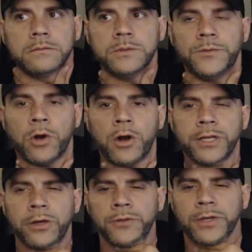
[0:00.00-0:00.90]
If you
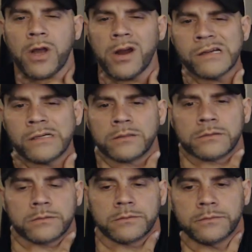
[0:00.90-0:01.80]
already own the car,
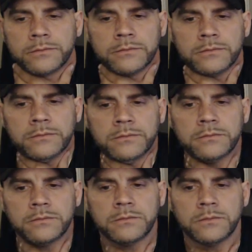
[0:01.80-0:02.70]

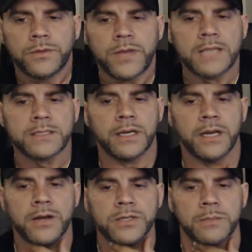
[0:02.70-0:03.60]
thoughts on an
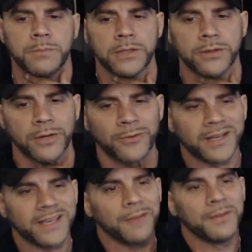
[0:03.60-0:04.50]
Anderson
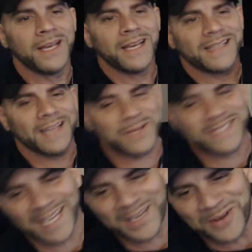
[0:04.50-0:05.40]
B31 cam? Let me
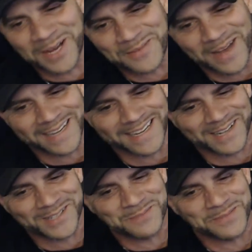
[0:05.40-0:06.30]
tell you what about an
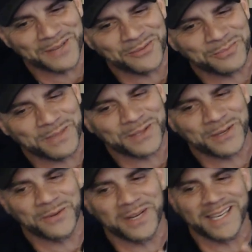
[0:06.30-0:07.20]
Anderson B-
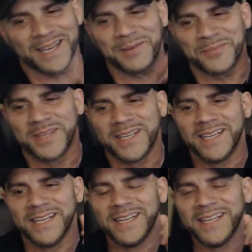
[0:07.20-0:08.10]
B31 cam.
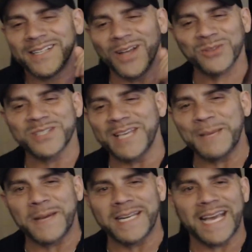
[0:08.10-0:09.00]
Don't
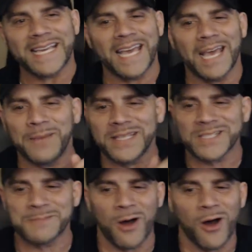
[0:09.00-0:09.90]
sleep on that cam. It's
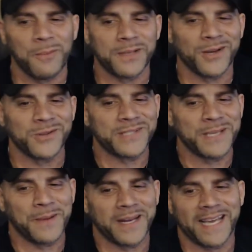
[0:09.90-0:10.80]
small, but don't
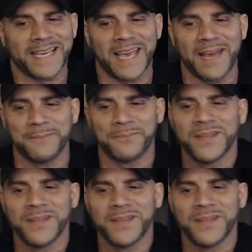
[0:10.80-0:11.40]
sleep on that cam.